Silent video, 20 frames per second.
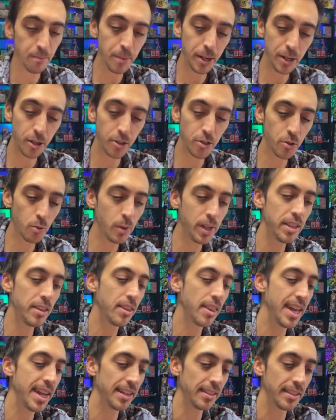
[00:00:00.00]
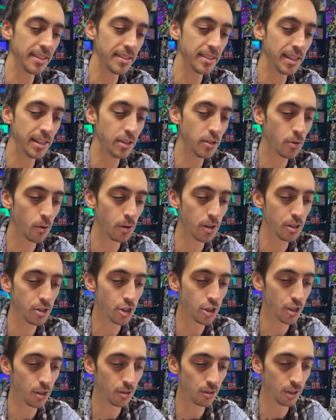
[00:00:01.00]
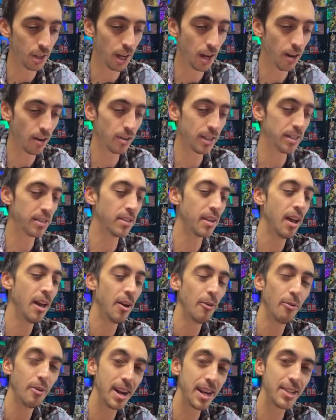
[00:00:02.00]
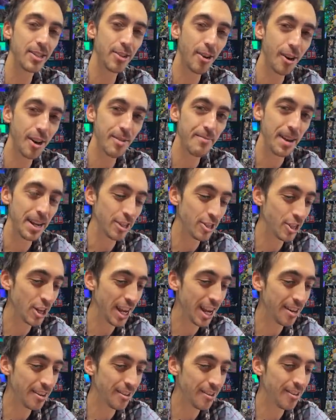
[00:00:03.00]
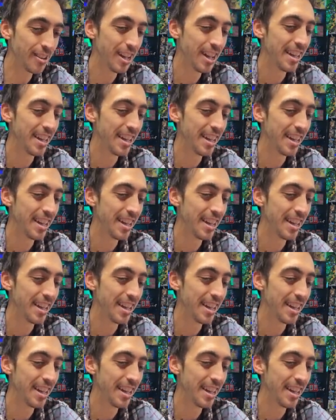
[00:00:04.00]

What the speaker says: bittersweet thing to see Sword and Shield go. It's when I started my channel,